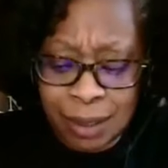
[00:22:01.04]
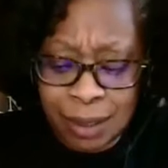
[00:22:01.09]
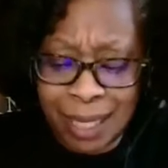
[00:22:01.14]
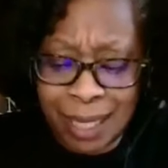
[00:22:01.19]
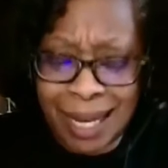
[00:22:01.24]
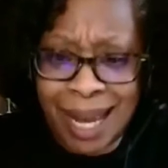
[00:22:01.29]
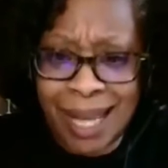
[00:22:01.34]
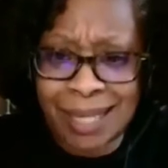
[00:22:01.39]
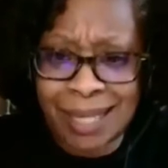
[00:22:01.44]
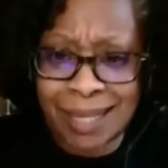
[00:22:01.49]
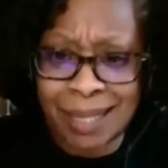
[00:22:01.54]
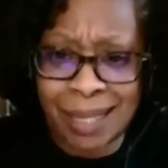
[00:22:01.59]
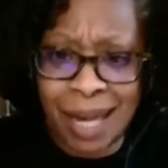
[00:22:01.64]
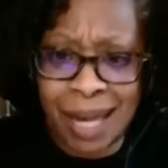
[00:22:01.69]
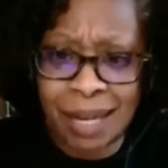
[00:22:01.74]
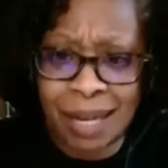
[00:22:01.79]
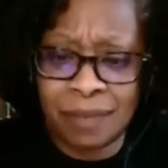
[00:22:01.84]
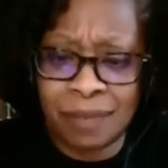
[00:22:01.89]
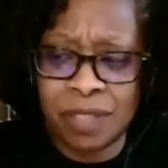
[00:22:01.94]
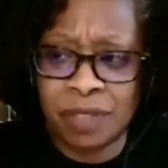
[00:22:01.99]
like has a
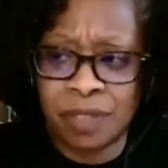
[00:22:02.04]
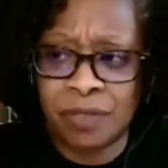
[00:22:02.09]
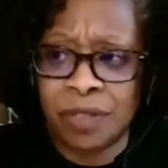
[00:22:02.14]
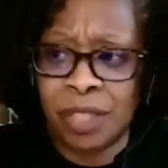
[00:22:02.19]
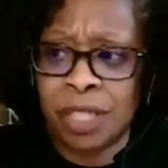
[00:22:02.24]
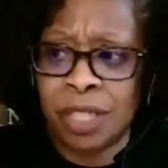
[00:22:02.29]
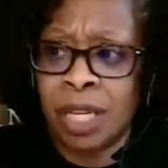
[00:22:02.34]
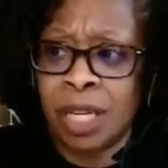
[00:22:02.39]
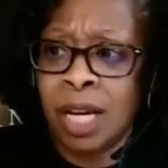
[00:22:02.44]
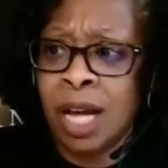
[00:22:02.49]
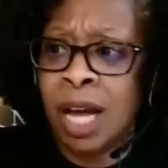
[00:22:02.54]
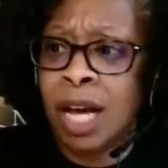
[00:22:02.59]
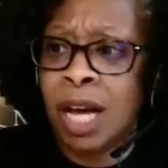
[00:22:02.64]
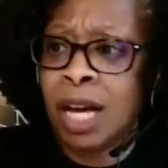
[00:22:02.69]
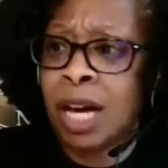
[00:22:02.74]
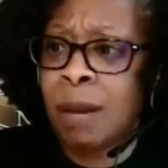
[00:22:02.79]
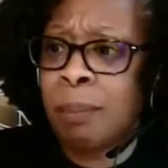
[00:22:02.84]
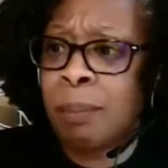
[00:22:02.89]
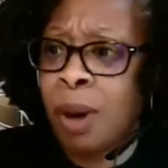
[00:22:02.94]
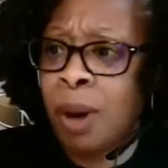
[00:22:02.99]
lot of different
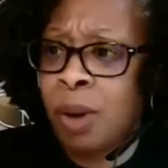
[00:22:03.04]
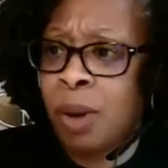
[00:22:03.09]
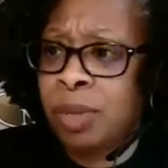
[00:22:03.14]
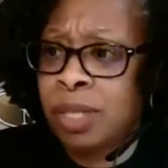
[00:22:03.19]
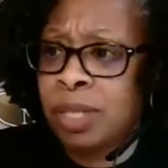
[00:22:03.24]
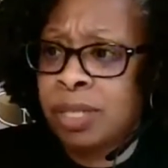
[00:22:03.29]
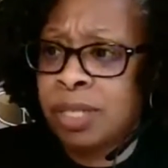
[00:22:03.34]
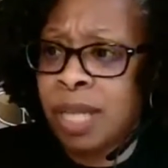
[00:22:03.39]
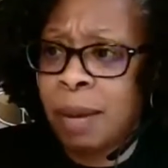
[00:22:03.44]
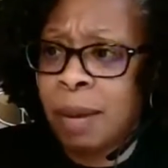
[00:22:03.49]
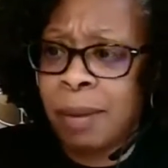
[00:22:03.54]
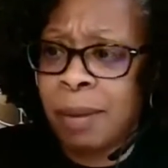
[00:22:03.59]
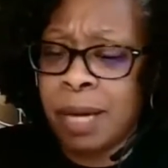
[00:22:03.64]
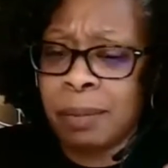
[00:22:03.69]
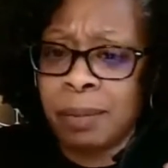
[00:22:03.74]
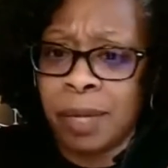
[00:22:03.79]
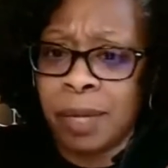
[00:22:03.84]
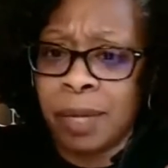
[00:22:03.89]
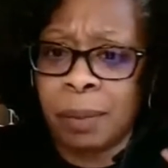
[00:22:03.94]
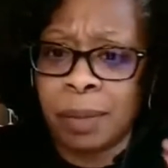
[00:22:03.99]
components that
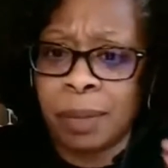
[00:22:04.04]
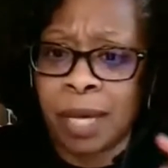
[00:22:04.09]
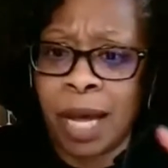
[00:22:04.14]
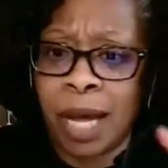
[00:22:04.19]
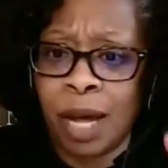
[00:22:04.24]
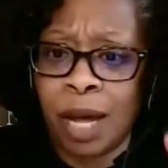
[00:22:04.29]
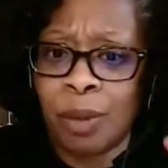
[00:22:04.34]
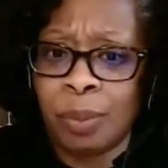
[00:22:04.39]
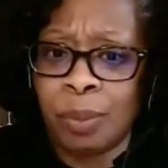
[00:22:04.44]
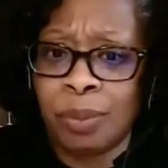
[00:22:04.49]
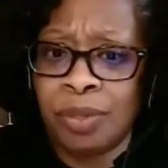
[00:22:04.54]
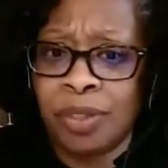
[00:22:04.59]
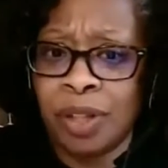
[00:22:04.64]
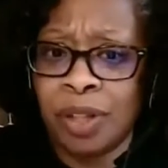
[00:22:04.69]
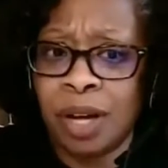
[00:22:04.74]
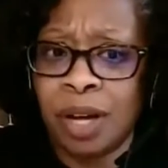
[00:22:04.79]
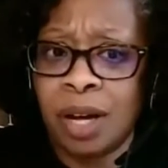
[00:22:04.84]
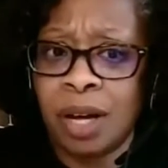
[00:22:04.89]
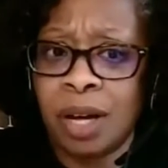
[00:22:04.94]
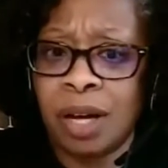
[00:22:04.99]
might be able to help
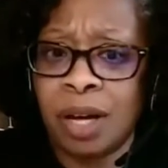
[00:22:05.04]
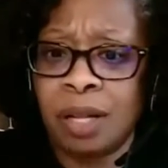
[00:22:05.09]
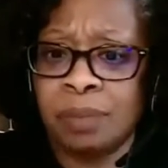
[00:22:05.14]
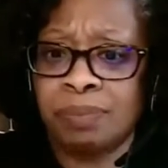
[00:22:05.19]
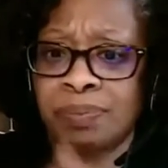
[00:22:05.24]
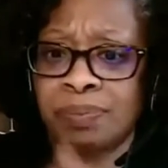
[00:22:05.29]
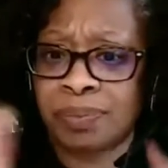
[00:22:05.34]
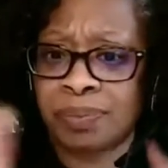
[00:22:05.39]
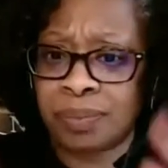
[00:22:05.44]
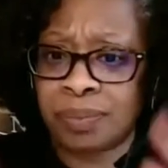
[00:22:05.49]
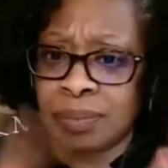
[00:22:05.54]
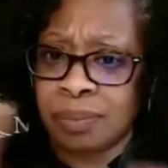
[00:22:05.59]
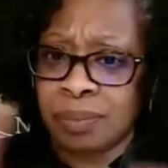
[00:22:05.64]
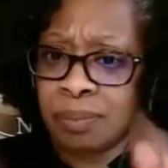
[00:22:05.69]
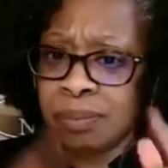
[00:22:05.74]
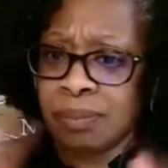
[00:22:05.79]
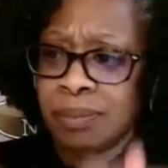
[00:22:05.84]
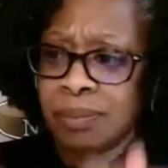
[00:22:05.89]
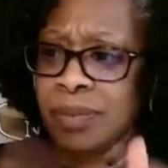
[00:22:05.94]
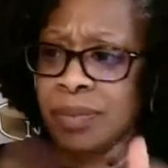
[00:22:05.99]
the
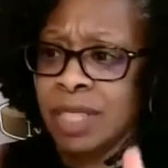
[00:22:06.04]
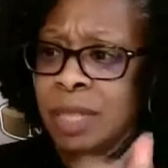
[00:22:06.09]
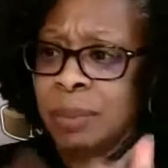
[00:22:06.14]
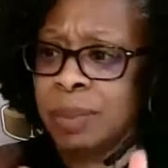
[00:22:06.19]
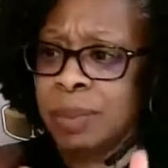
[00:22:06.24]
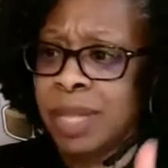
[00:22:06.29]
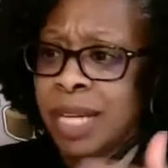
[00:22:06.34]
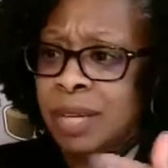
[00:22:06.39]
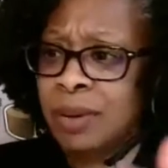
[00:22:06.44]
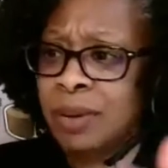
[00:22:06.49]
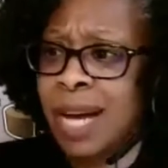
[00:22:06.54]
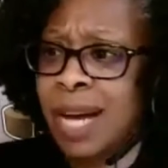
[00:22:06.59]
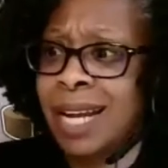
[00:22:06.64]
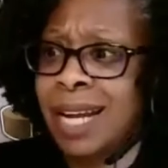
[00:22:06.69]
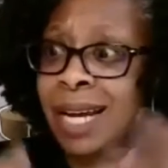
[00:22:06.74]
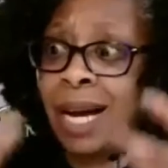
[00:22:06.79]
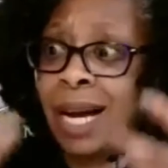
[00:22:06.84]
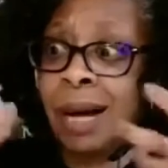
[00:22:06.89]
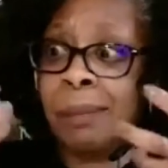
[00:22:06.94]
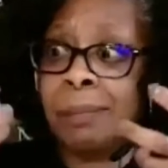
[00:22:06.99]
Play-Doh kind
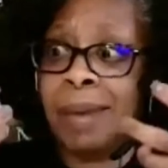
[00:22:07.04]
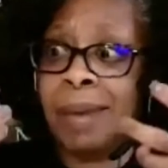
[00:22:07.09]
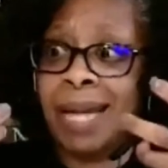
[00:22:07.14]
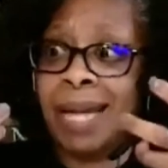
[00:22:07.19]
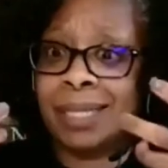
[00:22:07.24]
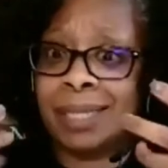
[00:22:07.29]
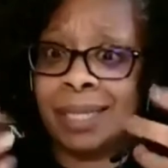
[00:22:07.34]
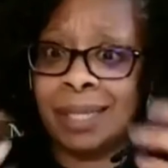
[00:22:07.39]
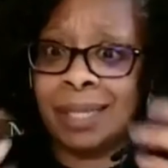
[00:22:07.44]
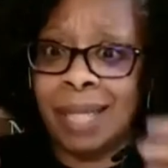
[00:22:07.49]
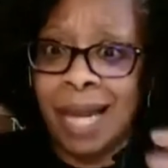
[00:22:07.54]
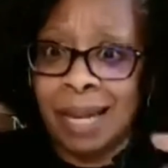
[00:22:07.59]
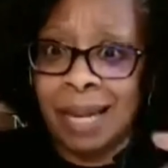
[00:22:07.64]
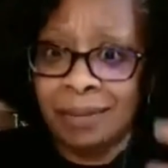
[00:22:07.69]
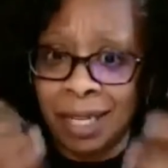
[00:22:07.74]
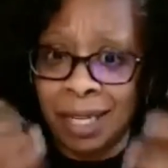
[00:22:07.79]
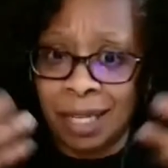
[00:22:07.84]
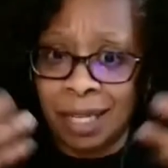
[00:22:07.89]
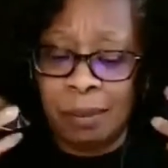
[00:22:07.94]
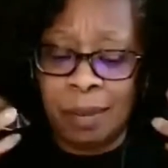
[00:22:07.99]
of come back to
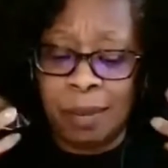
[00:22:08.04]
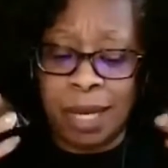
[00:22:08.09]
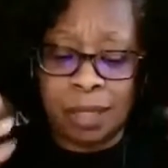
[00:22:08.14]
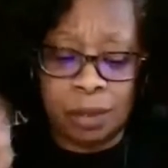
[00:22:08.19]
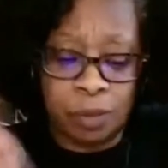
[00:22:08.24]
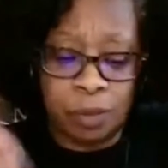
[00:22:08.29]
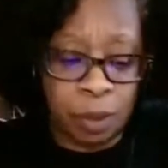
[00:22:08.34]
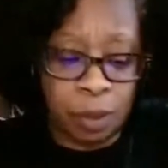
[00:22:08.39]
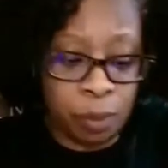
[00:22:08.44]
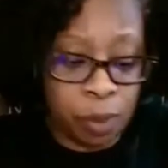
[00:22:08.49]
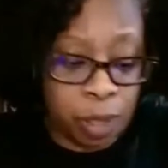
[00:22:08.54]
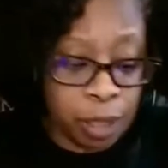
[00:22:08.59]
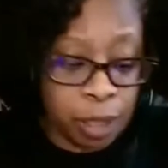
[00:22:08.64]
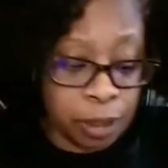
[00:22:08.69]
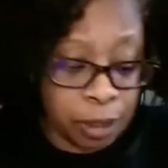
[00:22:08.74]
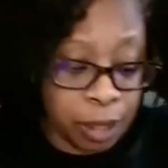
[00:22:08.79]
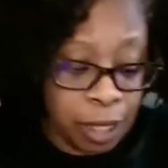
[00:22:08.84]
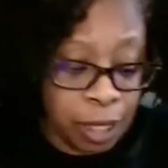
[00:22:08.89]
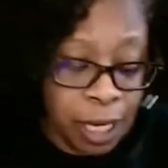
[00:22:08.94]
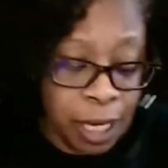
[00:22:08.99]
life, like come back to what it
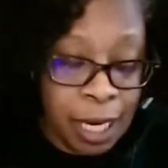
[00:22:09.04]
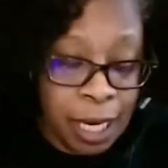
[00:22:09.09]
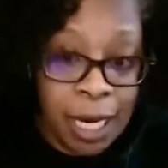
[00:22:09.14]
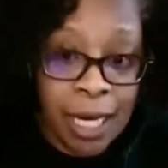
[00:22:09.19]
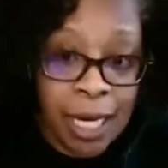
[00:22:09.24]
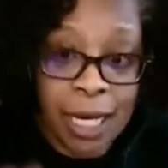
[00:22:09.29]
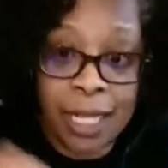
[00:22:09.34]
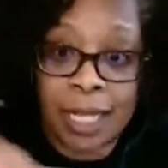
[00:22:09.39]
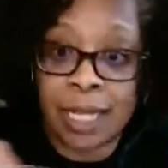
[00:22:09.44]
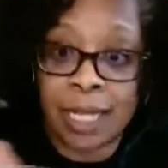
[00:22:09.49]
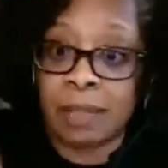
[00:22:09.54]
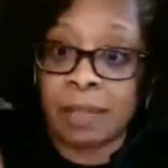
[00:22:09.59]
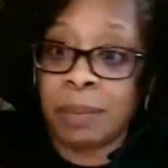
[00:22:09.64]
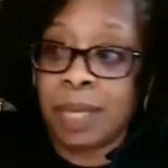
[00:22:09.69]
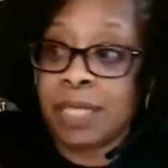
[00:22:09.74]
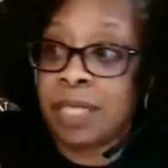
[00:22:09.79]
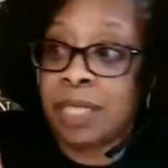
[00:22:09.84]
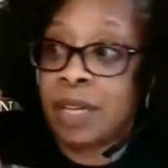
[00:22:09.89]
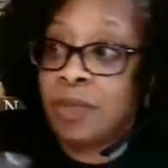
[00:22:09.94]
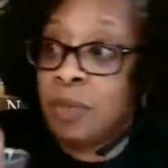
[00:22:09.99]
was. And I thought to
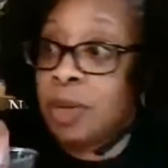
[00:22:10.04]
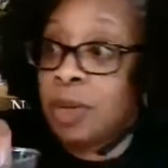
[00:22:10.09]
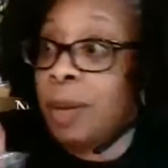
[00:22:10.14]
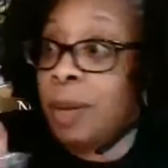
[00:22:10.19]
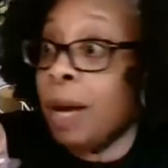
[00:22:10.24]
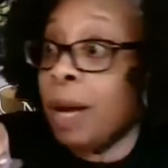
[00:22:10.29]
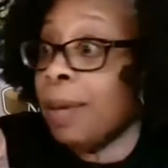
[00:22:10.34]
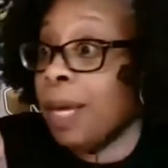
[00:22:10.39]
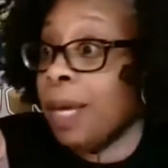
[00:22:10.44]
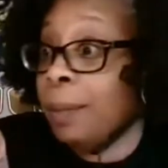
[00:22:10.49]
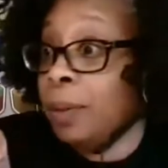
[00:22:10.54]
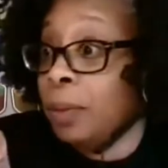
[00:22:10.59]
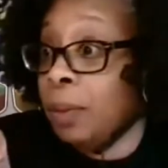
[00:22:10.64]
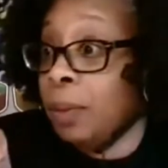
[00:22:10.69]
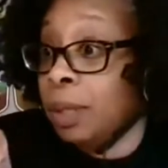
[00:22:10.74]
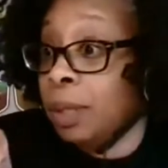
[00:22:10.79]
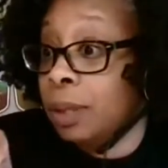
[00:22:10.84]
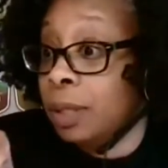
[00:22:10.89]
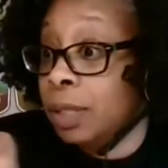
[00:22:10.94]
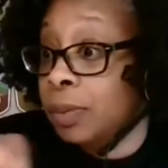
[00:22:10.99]
myself, what about baby
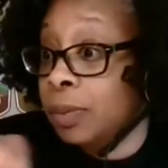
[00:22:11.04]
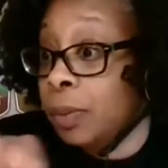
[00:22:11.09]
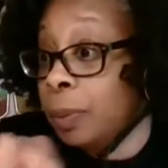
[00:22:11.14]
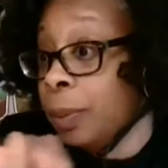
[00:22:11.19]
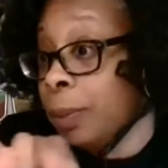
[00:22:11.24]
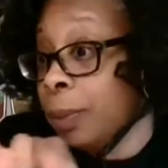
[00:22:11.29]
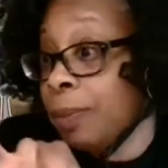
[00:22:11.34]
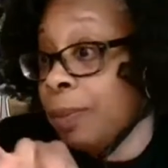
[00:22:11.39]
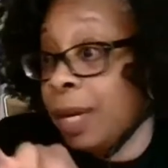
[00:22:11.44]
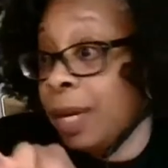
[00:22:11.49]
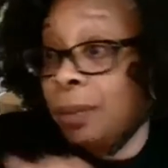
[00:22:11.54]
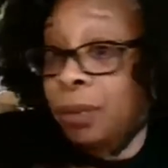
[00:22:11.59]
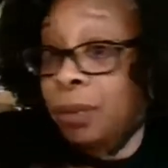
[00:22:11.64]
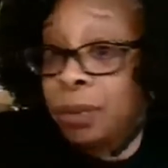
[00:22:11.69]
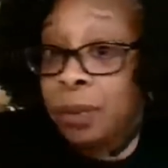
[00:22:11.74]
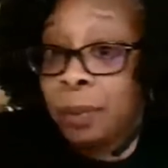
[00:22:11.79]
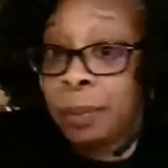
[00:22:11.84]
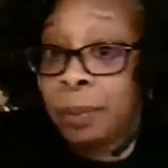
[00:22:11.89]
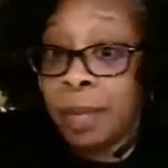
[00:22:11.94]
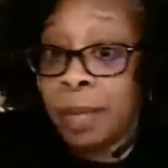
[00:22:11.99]
oil? Because we put
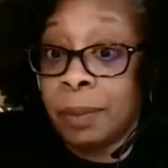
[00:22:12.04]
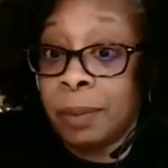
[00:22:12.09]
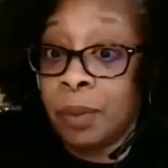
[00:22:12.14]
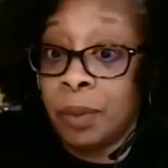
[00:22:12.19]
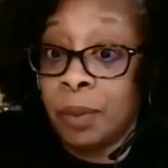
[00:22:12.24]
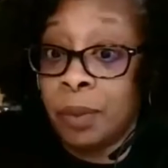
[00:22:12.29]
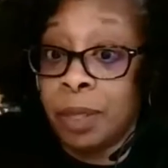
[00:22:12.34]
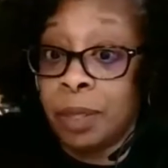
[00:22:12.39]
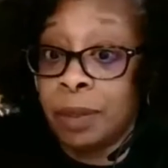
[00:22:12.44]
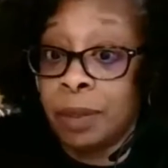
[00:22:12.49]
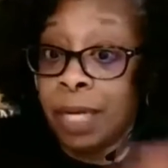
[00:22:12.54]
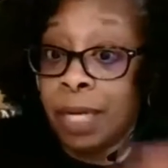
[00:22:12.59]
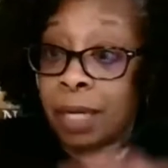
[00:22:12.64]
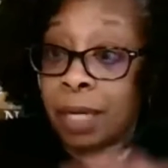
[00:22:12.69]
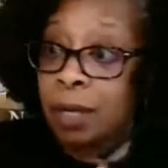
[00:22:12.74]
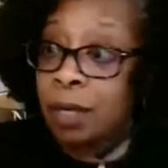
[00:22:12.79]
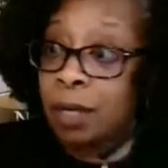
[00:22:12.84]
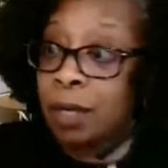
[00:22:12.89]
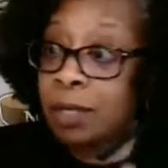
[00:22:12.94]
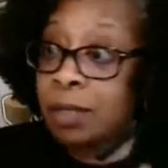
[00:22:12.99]
baby oil
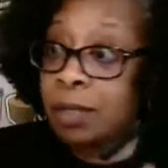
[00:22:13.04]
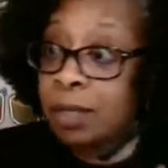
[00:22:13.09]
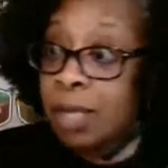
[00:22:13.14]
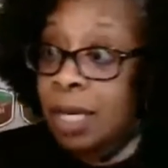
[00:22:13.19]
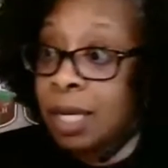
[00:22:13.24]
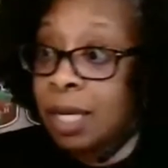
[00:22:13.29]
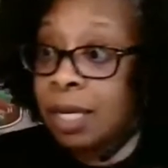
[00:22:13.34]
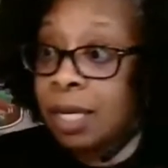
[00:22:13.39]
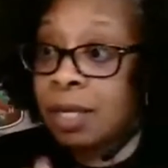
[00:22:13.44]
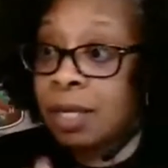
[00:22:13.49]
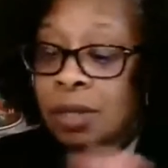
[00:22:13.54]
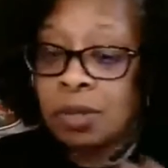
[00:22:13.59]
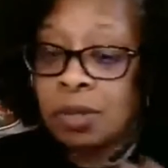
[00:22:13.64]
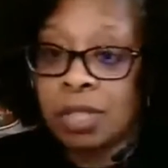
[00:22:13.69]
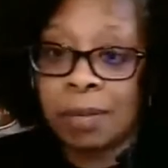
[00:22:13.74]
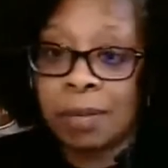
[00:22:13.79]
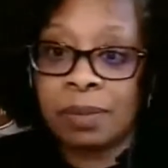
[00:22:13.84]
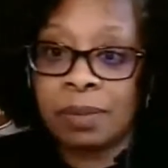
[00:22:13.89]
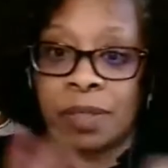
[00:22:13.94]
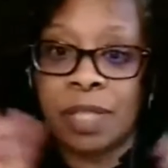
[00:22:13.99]
like on our skin and those
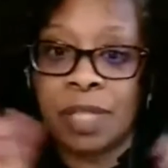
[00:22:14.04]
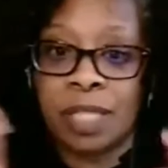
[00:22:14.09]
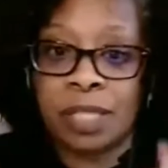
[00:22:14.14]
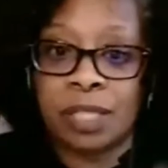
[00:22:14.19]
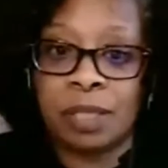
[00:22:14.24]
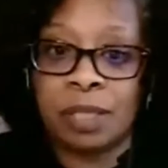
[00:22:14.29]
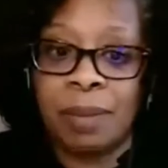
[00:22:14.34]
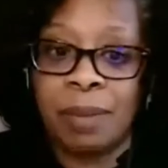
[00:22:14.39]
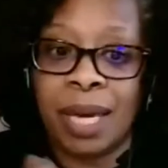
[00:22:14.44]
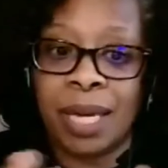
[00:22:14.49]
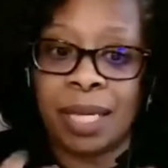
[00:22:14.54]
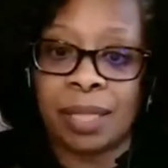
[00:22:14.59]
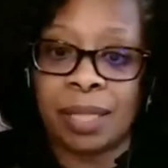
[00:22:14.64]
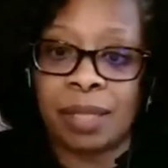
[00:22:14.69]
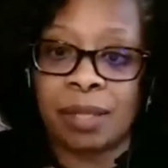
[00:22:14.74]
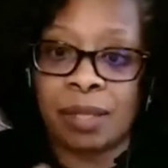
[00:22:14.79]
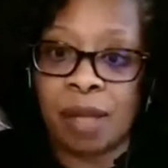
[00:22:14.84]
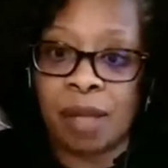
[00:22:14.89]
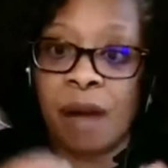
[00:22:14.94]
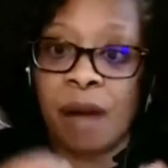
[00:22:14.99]
types of things to make it
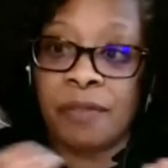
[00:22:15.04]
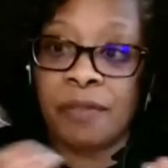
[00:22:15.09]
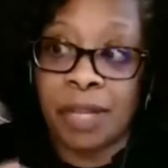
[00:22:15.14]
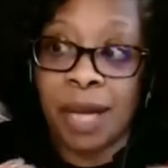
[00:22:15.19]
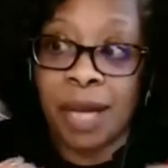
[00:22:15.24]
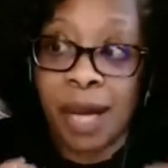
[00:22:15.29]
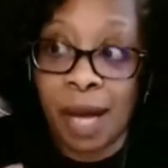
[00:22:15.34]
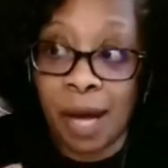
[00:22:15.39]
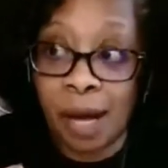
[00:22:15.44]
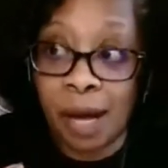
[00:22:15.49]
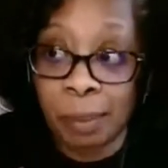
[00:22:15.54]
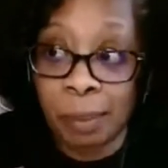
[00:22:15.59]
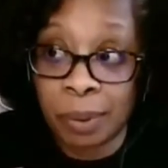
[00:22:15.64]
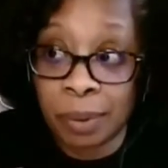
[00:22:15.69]
soften up.